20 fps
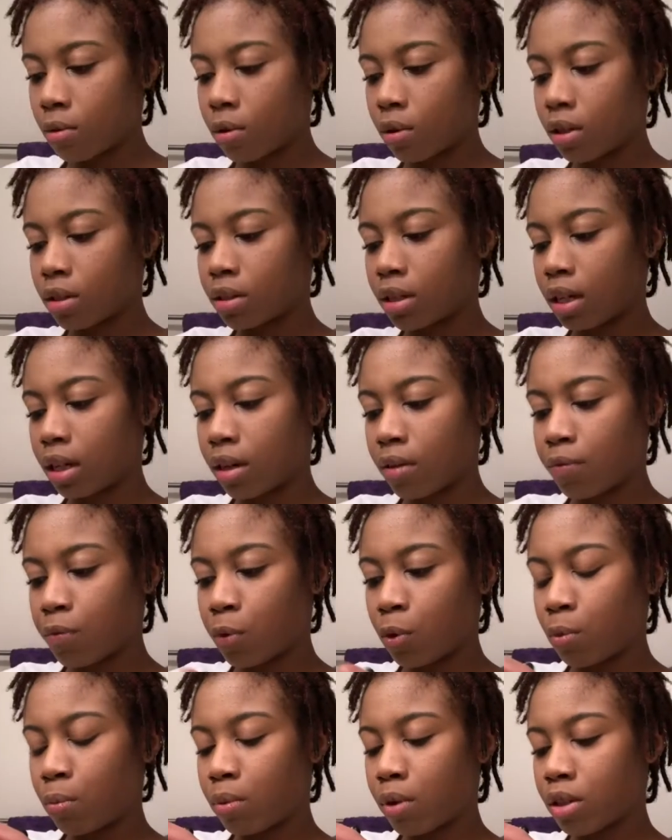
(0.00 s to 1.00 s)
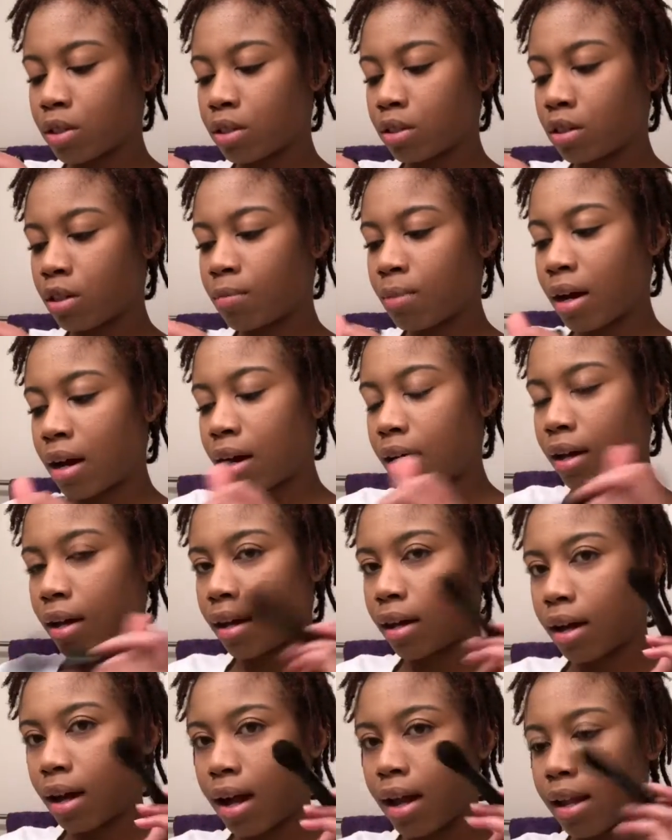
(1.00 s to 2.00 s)
I'm going to take a few brushes on
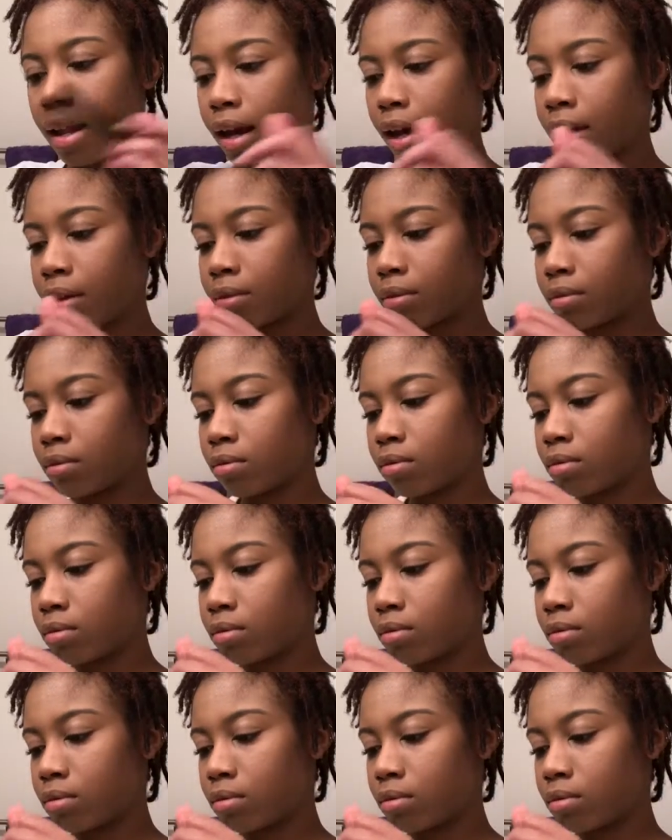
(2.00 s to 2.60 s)
my highlight.